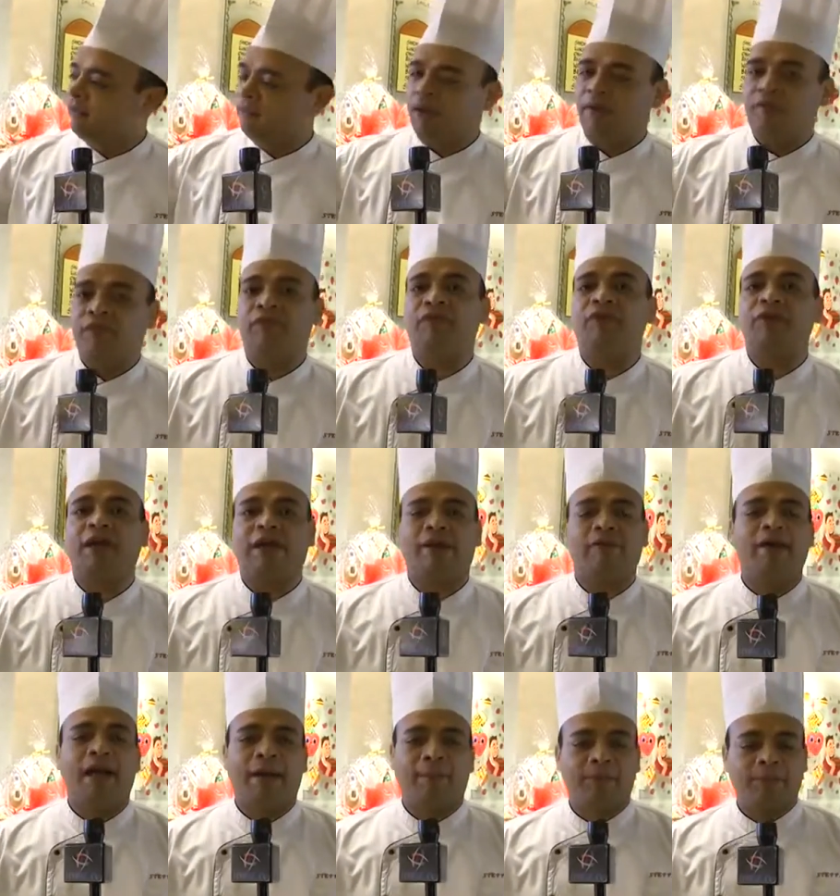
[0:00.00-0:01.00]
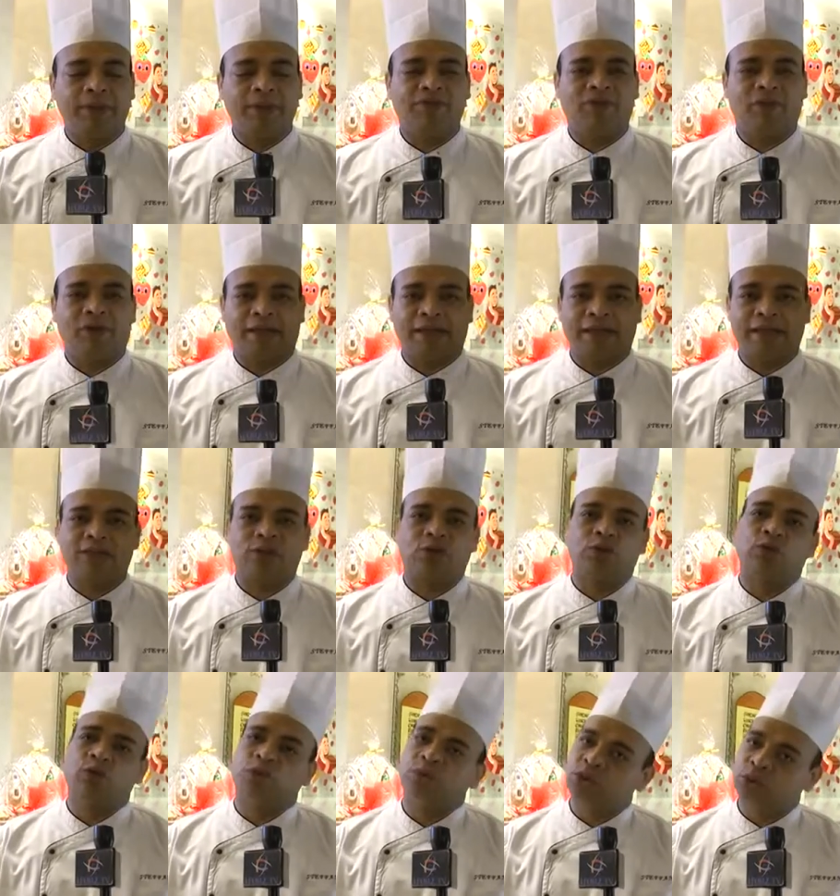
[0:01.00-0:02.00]
We have different kind of hampers for our guests
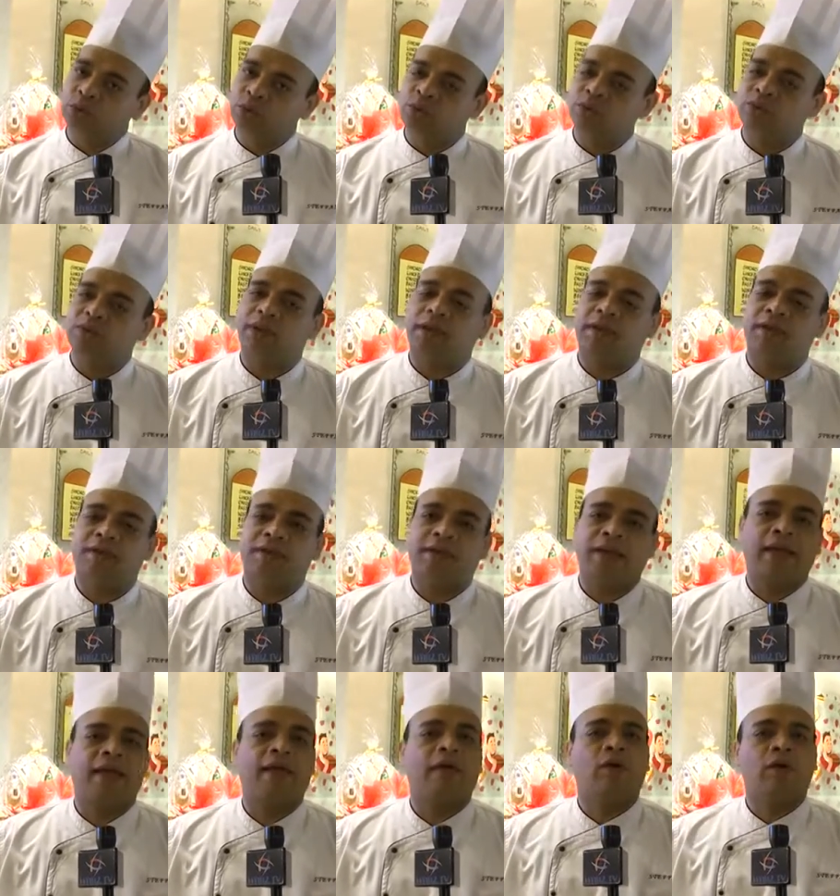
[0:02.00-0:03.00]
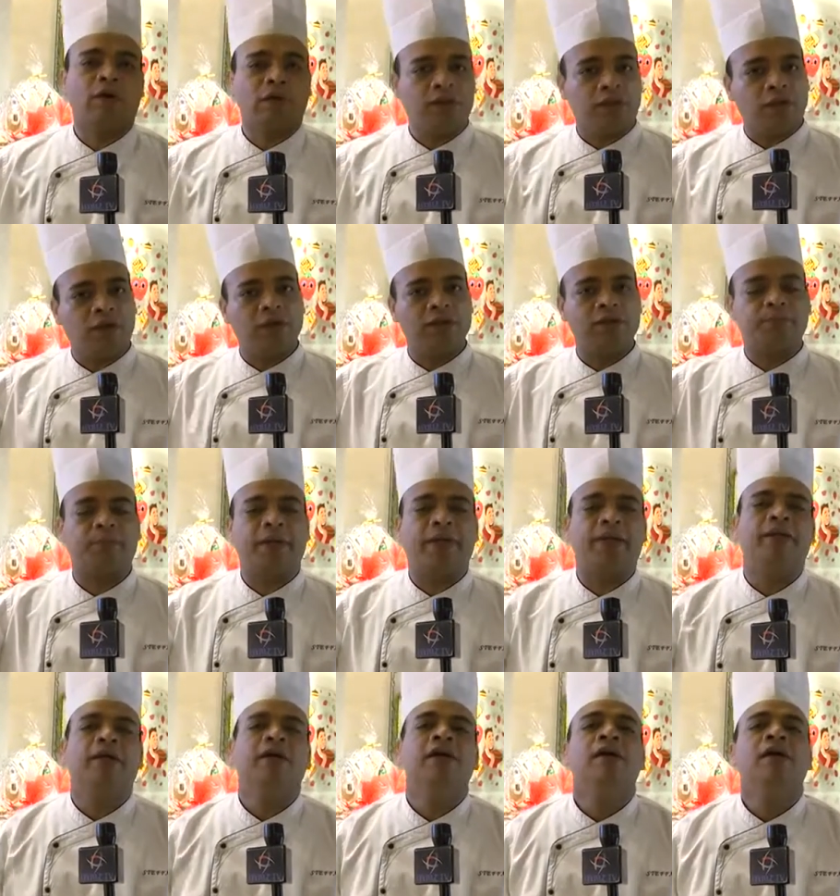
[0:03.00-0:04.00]
to choose and take or, or
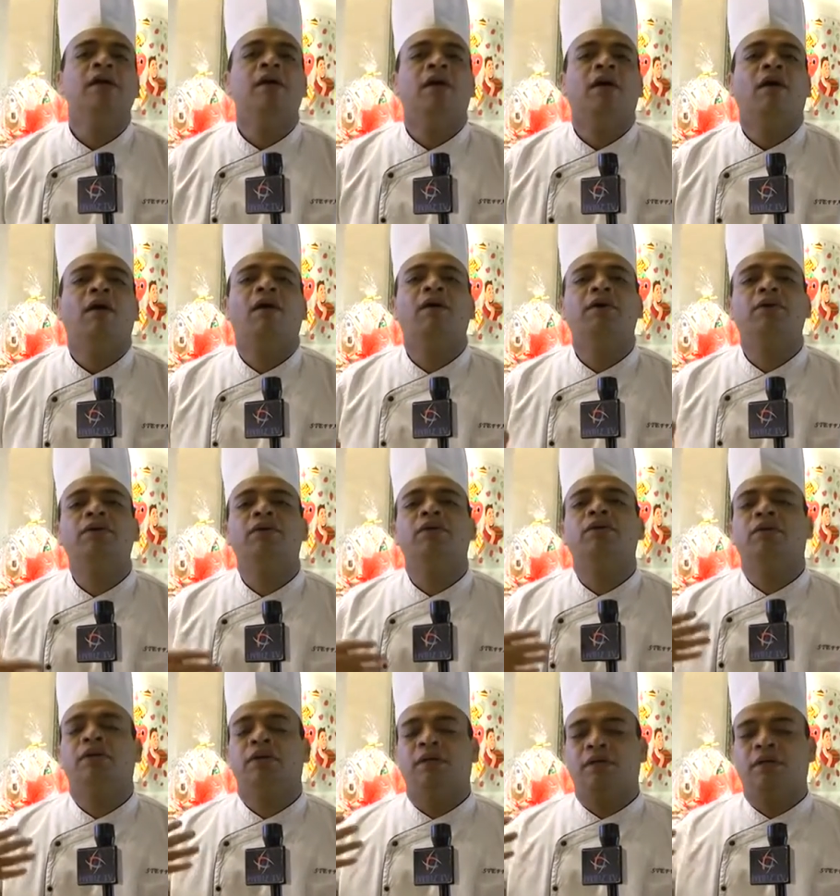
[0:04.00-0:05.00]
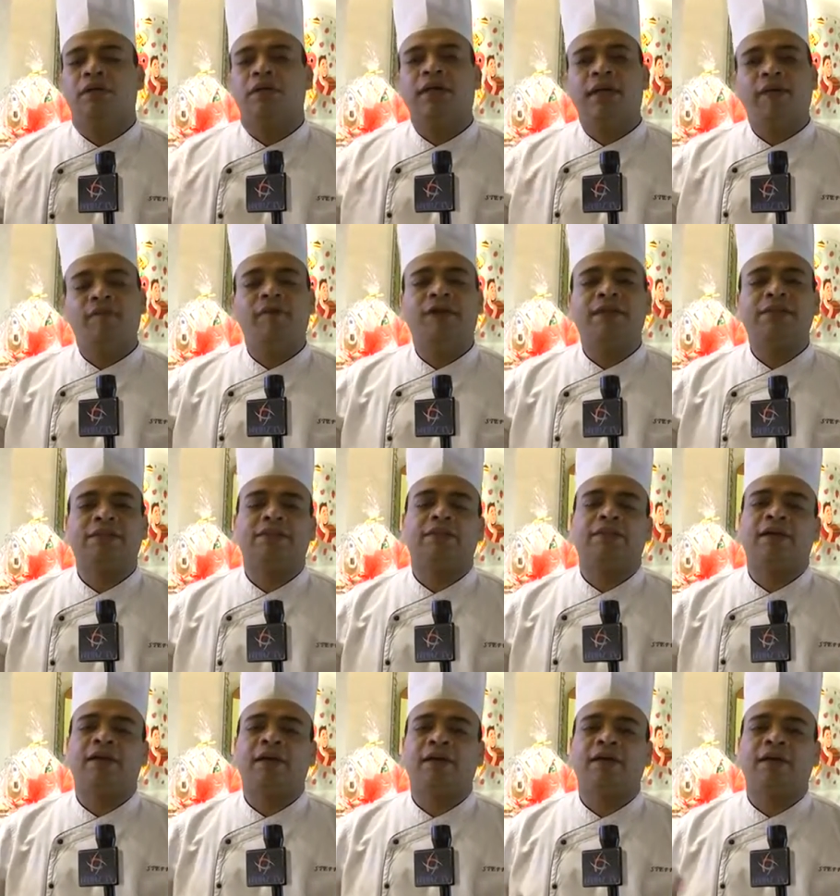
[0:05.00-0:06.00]
spread or you know uh, give as
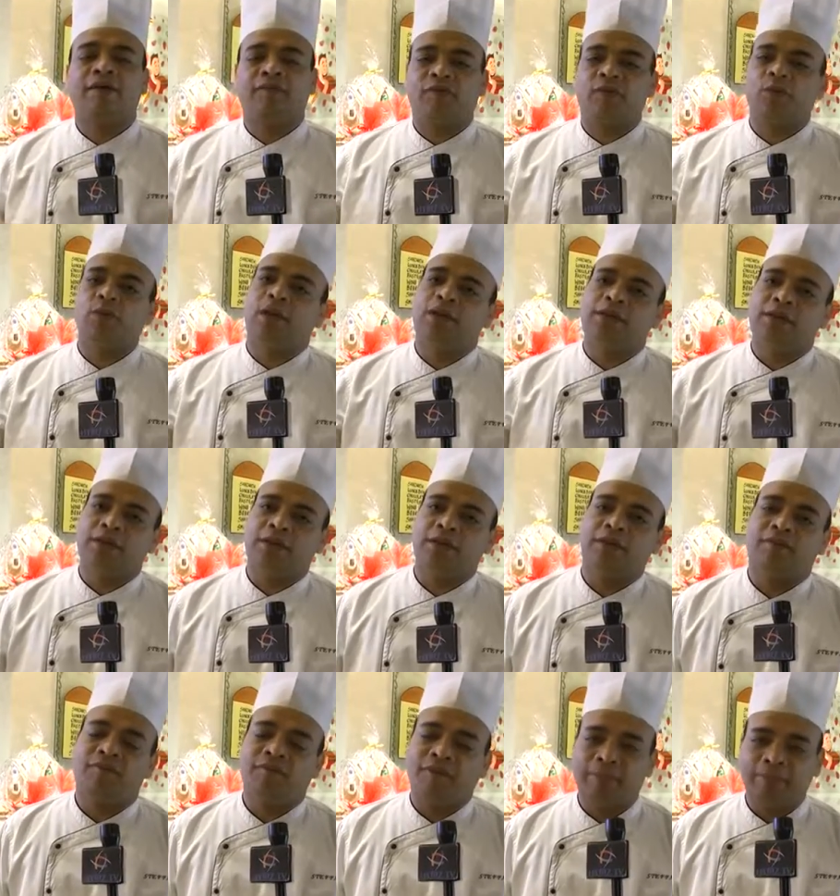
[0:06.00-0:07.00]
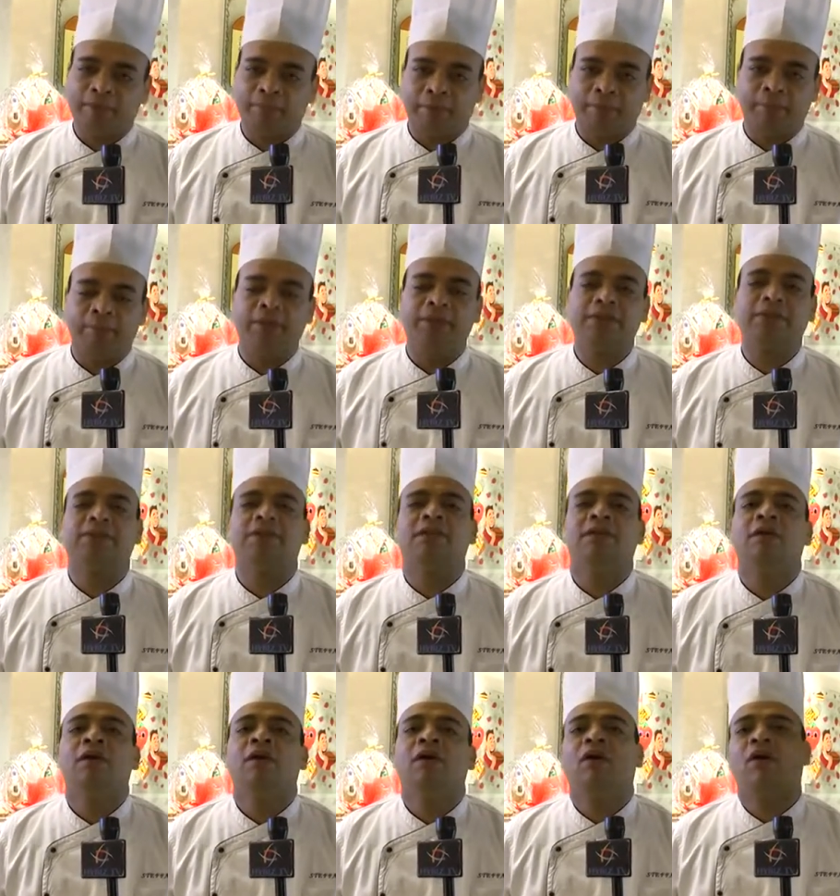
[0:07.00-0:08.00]
a gift to other family members
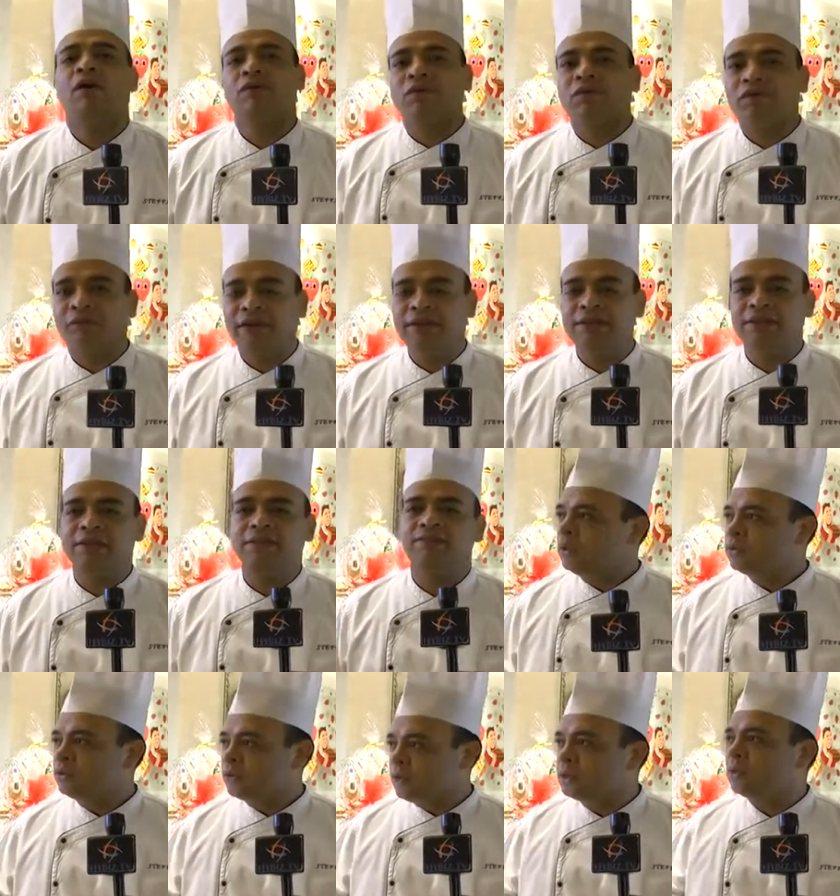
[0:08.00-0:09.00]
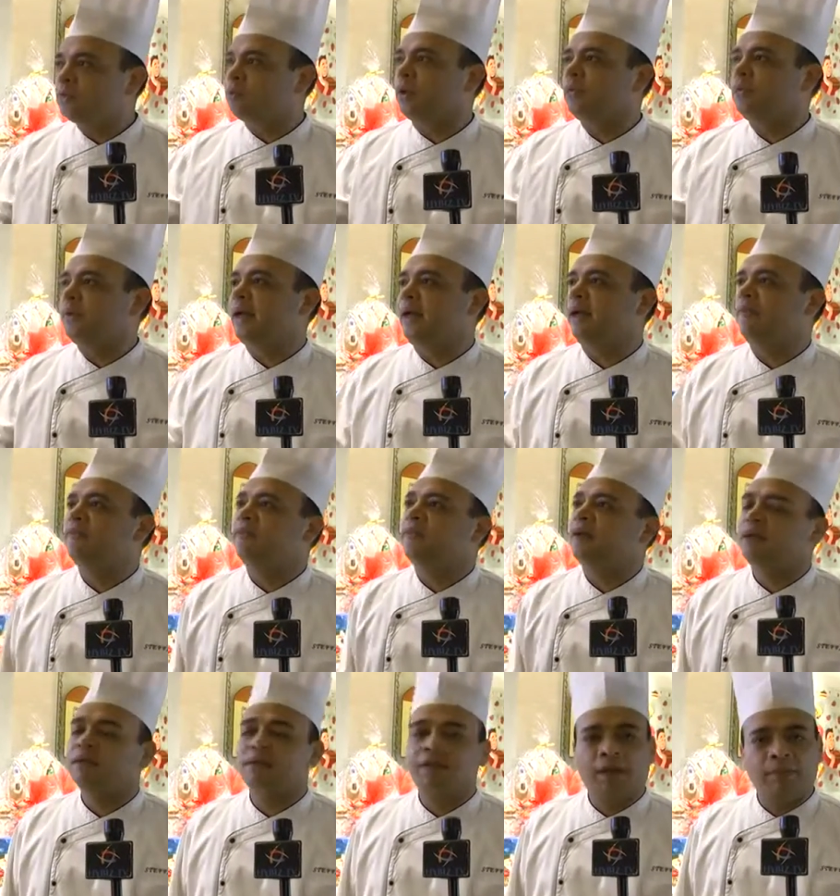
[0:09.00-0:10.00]
or to friends. So this is what we have
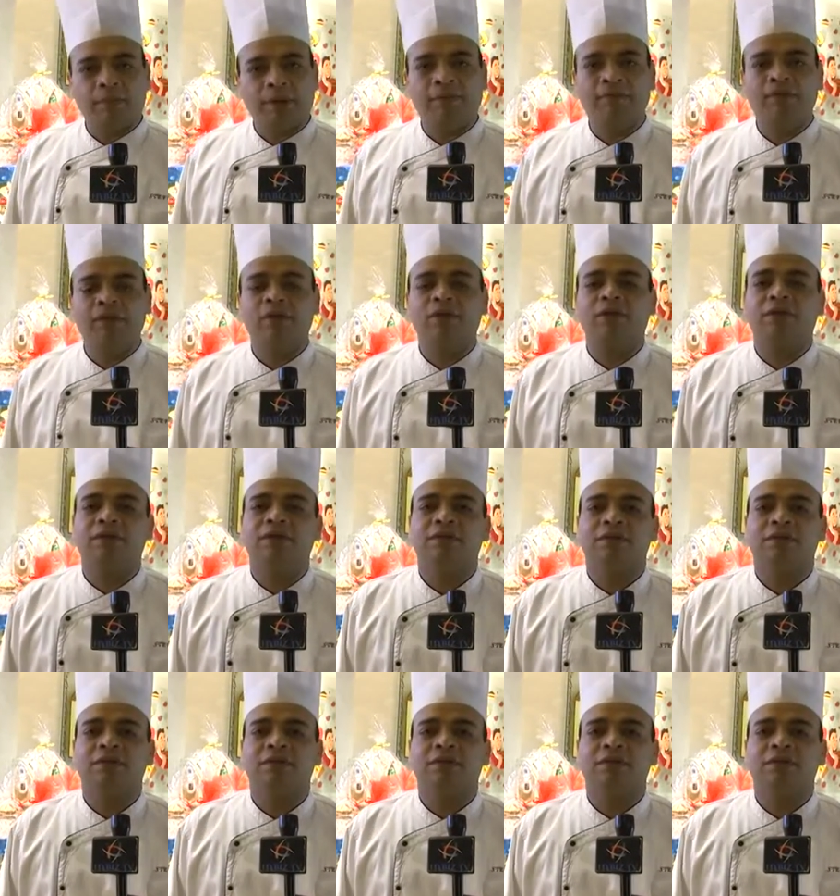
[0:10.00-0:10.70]
and come have a look.